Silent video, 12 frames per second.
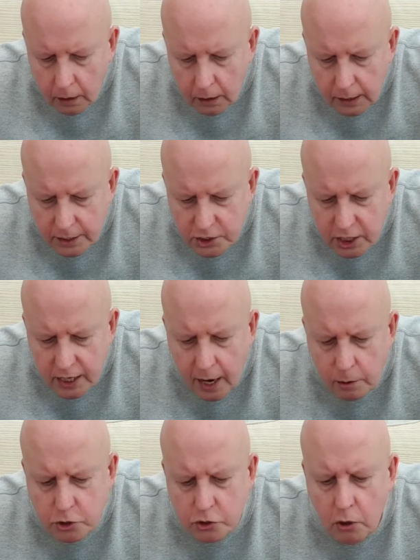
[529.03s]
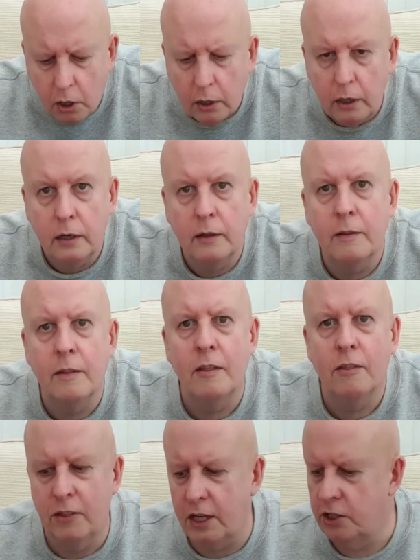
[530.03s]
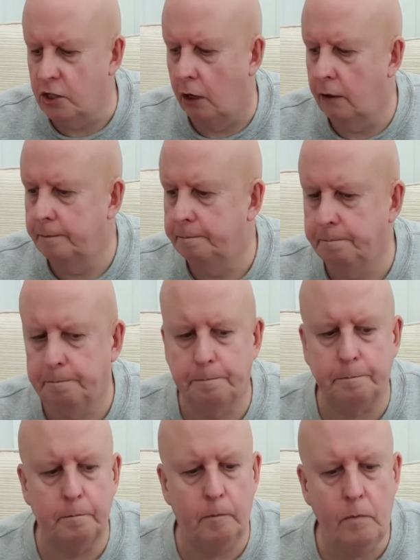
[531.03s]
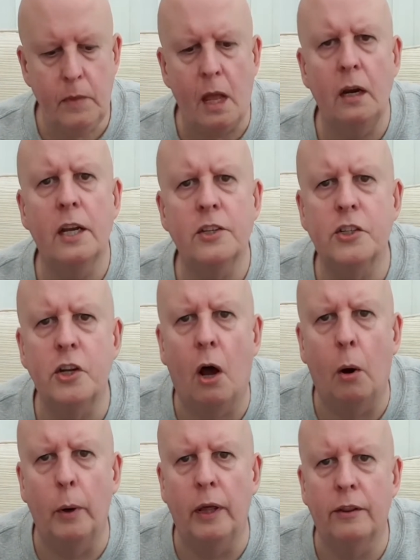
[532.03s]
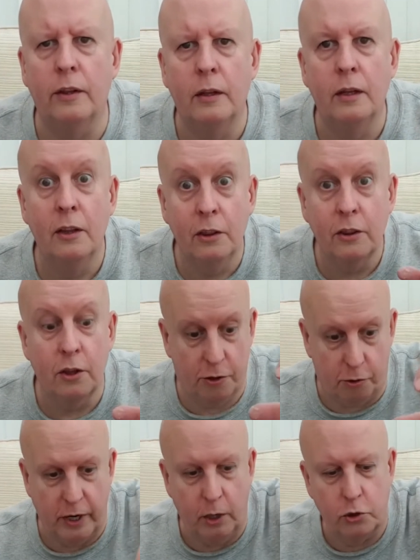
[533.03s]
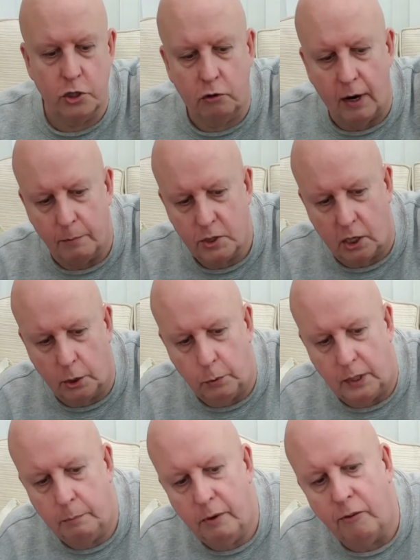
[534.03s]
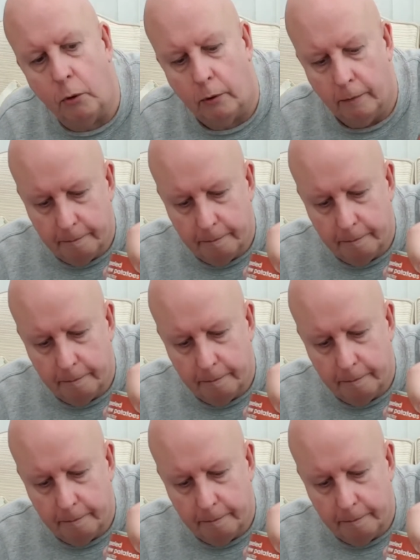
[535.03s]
Let's see how strong these are. Let's start with the 300 grams like we did before.